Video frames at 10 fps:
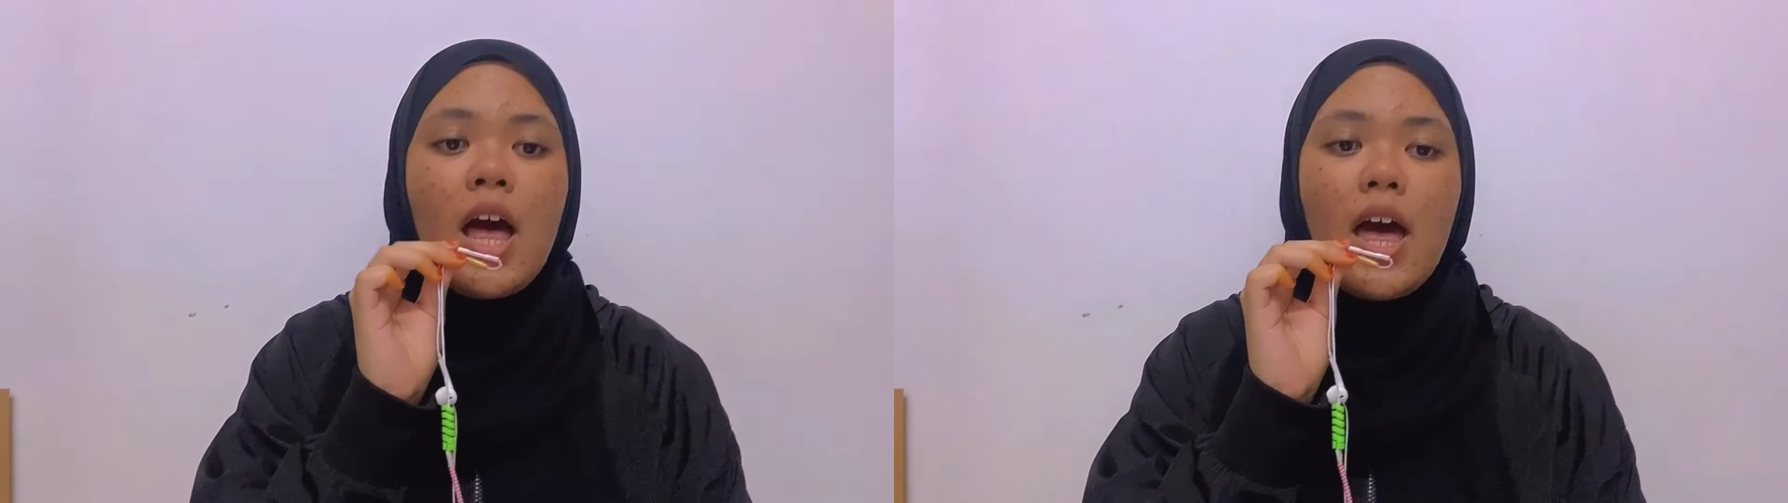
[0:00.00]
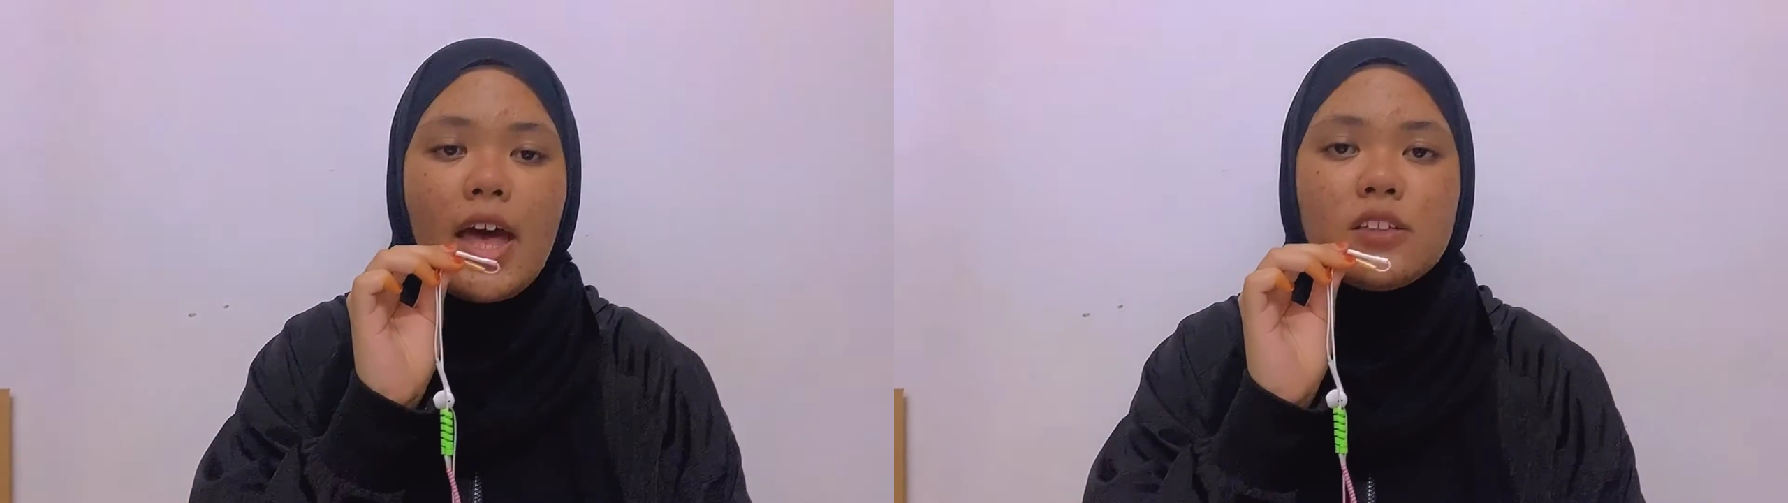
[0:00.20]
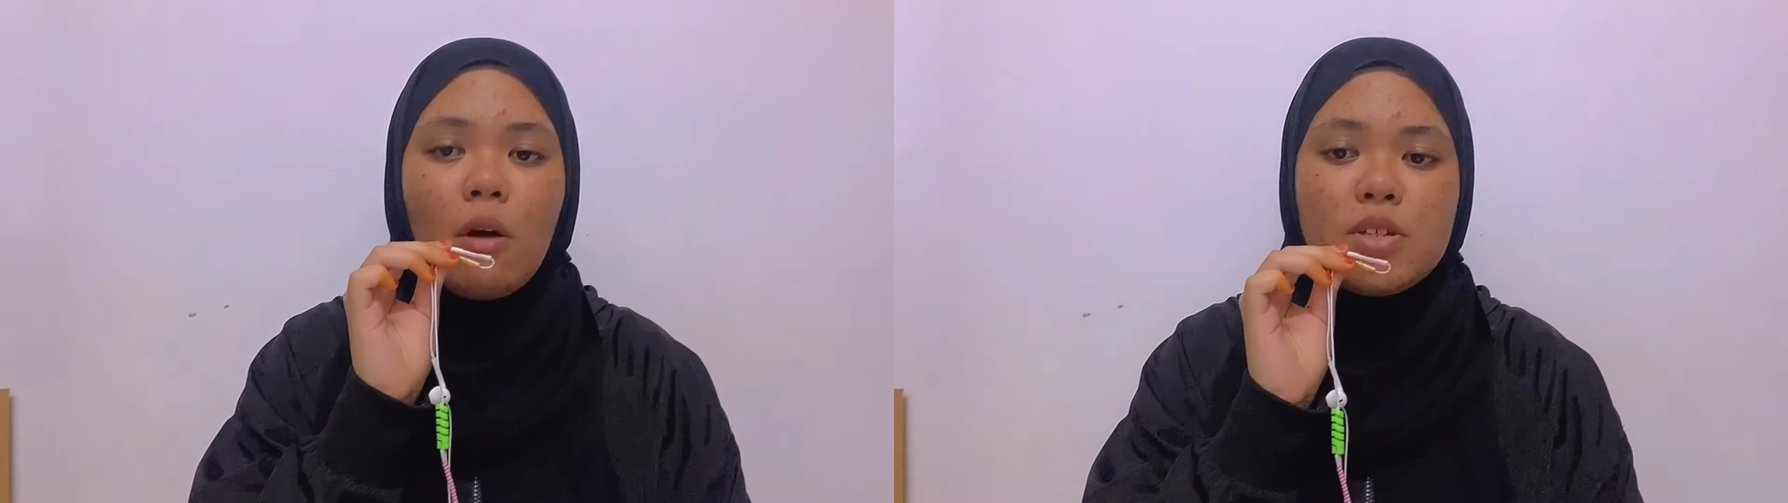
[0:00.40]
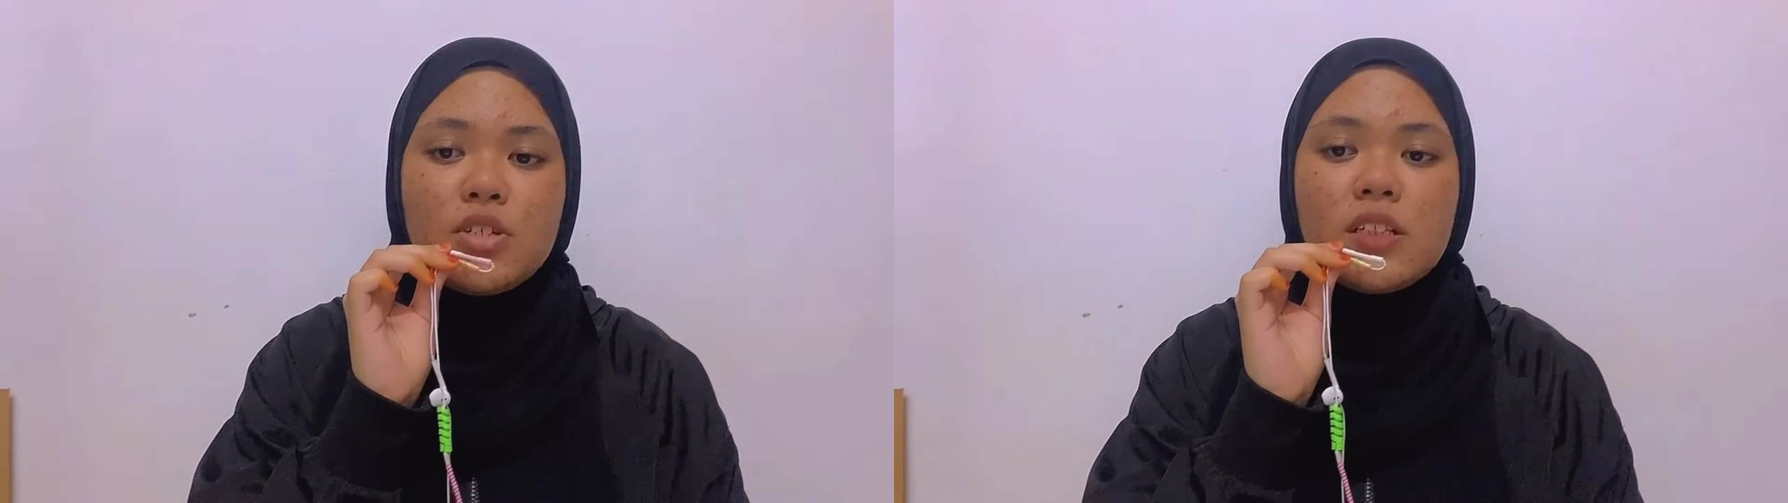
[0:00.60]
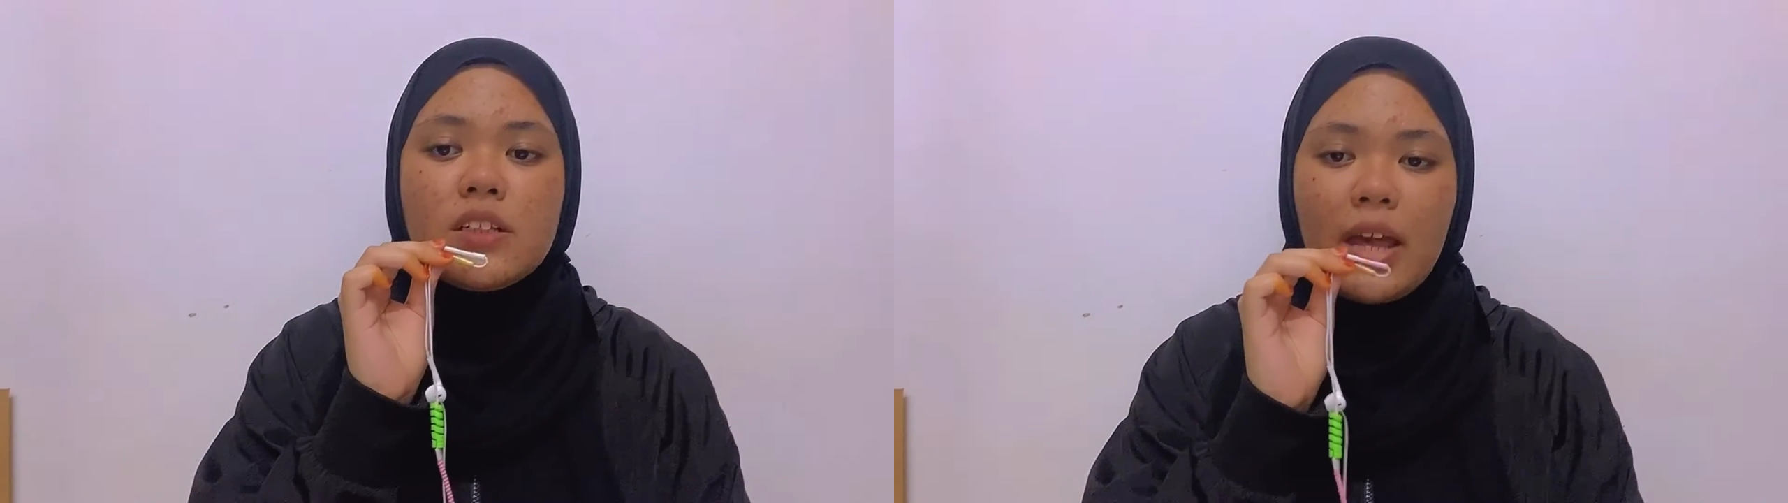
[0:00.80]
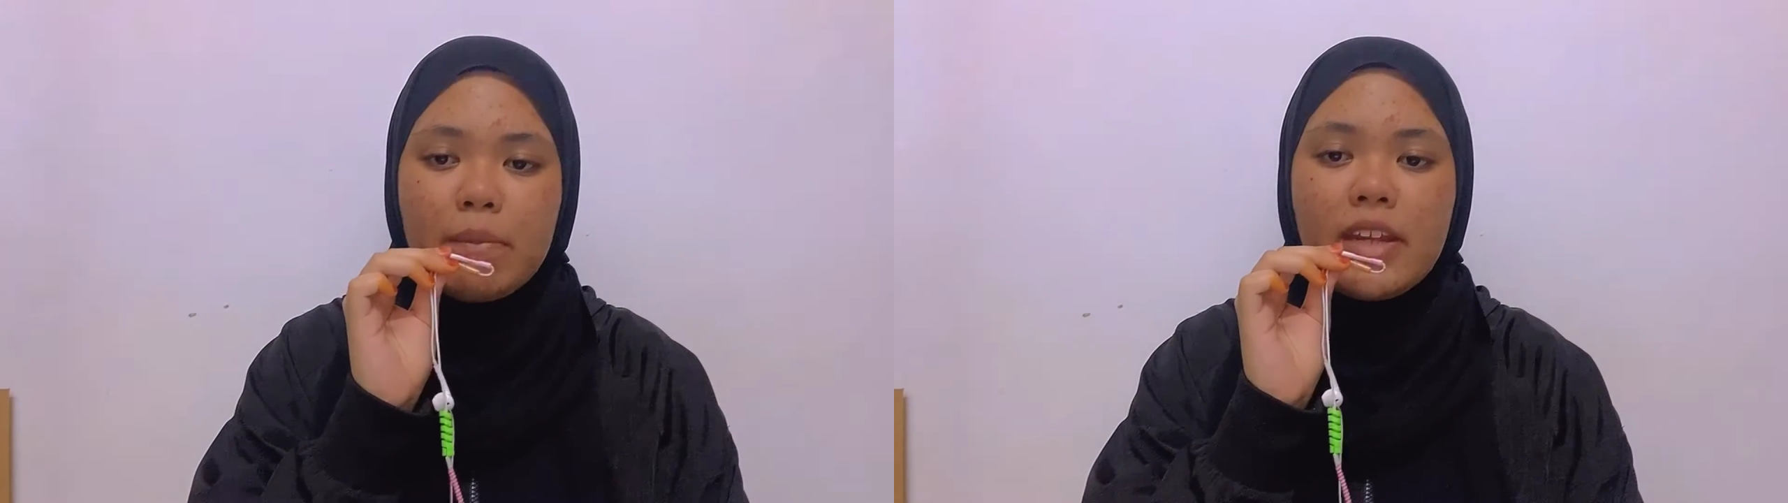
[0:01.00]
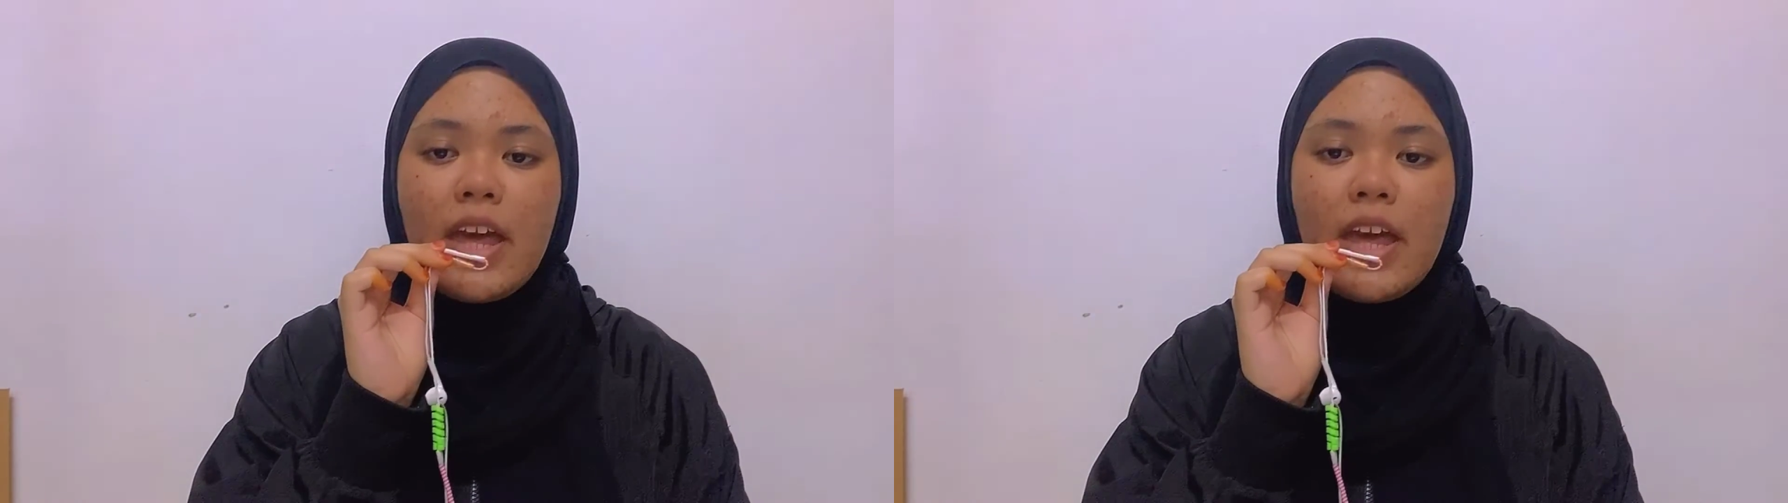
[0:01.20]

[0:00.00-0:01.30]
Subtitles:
and commercial climate,